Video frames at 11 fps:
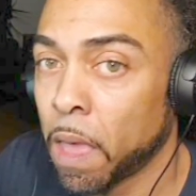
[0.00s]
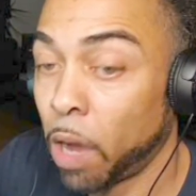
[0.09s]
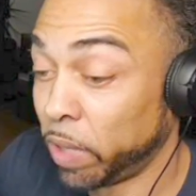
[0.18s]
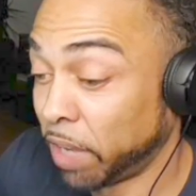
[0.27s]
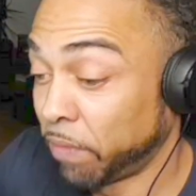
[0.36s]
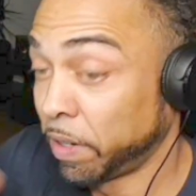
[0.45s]

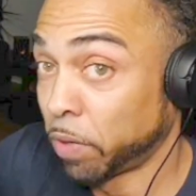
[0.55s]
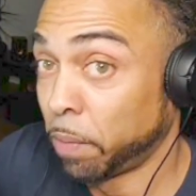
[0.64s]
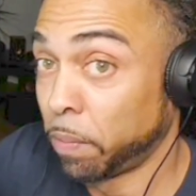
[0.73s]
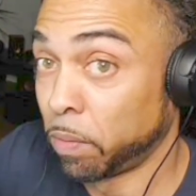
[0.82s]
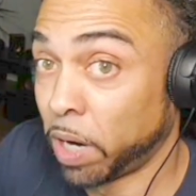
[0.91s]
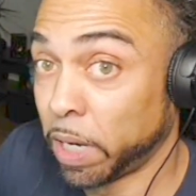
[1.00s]
And we having a
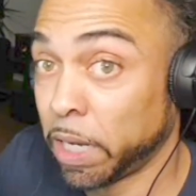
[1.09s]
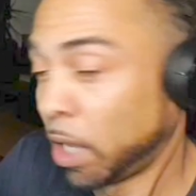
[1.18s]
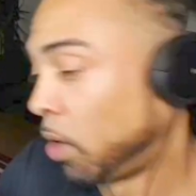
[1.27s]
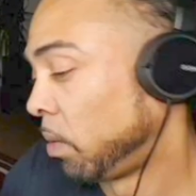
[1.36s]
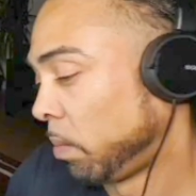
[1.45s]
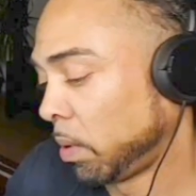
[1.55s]
problem right
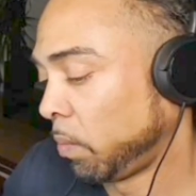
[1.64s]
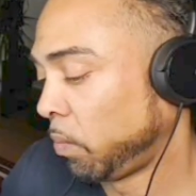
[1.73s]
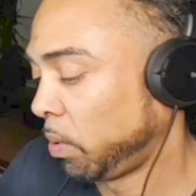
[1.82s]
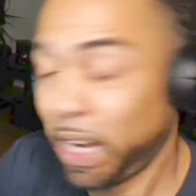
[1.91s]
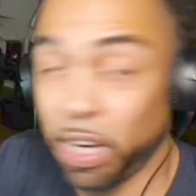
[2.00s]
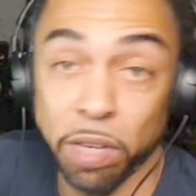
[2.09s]
there.
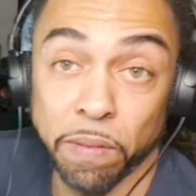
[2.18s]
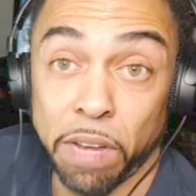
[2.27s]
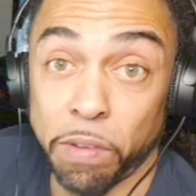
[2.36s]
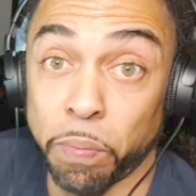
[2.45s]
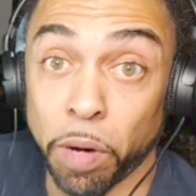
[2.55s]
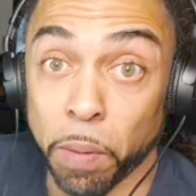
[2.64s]
We might not even
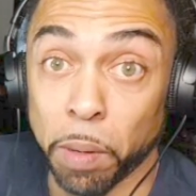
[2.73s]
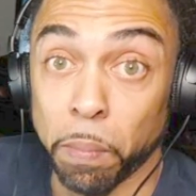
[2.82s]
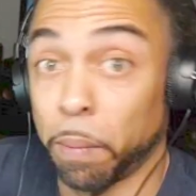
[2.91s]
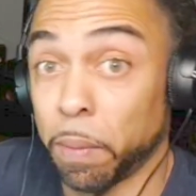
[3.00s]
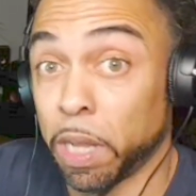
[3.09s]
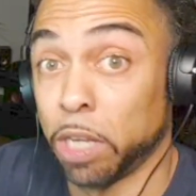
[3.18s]
have a problem,
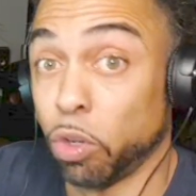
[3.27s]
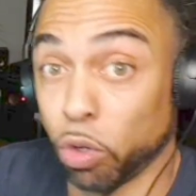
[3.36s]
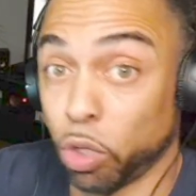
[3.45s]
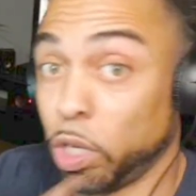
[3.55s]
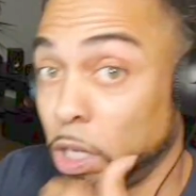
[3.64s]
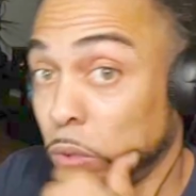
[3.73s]
but I'm letting you know
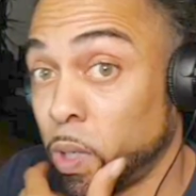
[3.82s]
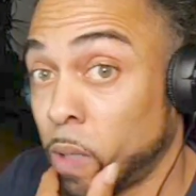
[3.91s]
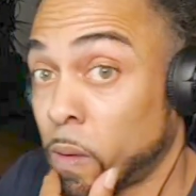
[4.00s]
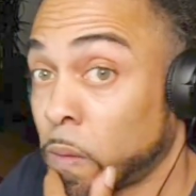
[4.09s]
you need to wait.